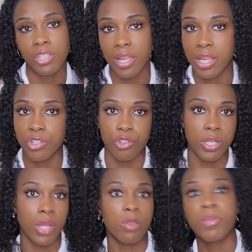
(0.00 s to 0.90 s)
change, and you're
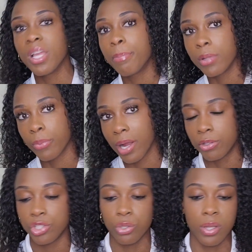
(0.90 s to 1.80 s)
dealing with people around
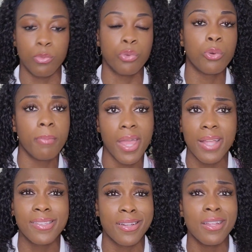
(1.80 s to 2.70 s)
you and
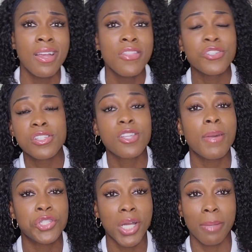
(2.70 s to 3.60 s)
roommates, and there's just so
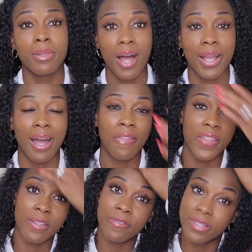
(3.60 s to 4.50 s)
much you gotta block out
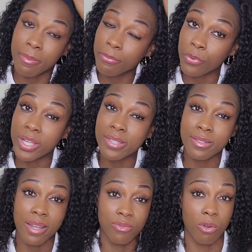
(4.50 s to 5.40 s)
that some
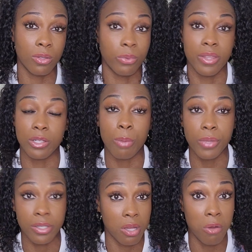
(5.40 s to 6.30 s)
reason I struggled with. I
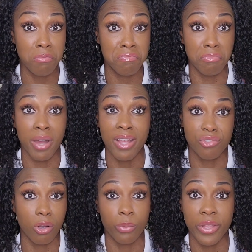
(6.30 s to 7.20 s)
normally don't, but I
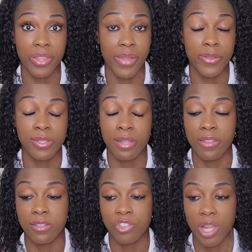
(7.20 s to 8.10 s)
struggled with it at
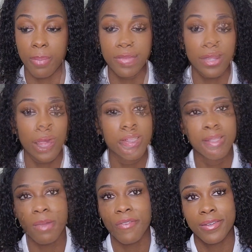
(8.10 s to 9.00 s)
this champs. Going to
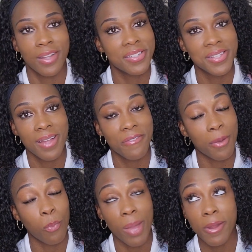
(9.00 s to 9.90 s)
the semifinal, I
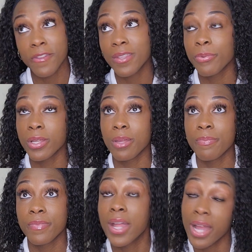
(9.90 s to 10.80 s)
felt way better than the
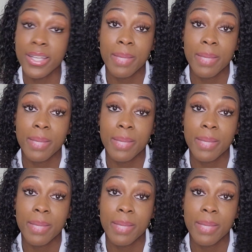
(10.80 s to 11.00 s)
prelim, and I